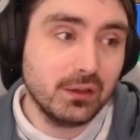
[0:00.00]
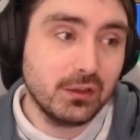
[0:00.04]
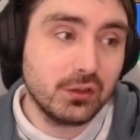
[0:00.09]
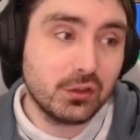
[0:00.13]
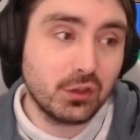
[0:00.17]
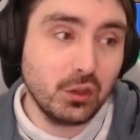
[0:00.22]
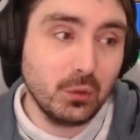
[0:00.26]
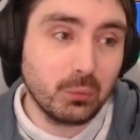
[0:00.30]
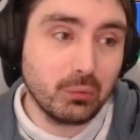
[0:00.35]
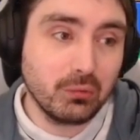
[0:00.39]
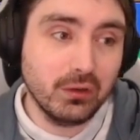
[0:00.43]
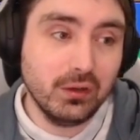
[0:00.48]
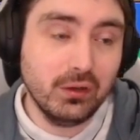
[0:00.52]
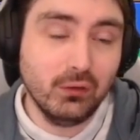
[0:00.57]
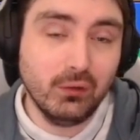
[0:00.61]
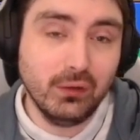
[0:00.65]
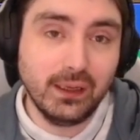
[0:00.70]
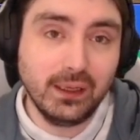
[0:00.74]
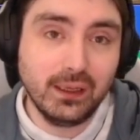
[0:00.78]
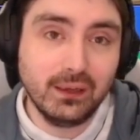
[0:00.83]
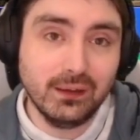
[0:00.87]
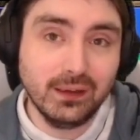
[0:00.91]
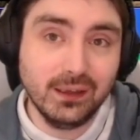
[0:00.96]
super
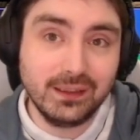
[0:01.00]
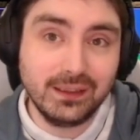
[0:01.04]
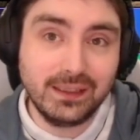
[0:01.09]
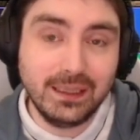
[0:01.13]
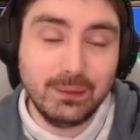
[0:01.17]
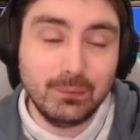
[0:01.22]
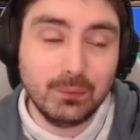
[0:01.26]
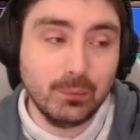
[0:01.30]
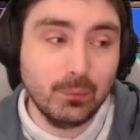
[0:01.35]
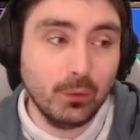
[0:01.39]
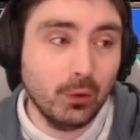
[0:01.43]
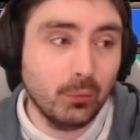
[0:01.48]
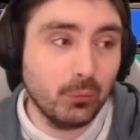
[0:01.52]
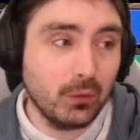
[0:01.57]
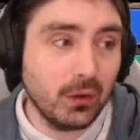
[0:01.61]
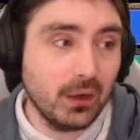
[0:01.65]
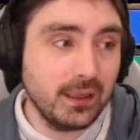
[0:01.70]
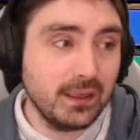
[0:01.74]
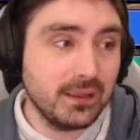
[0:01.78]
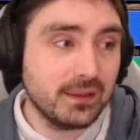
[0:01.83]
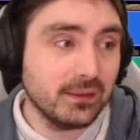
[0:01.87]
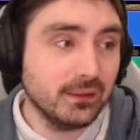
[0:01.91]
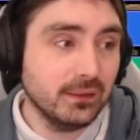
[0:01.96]
annoying and keep them
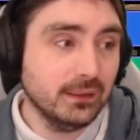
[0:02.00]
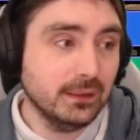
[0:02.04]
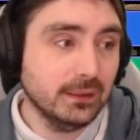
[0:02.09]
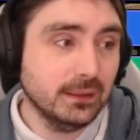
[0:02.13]
upright,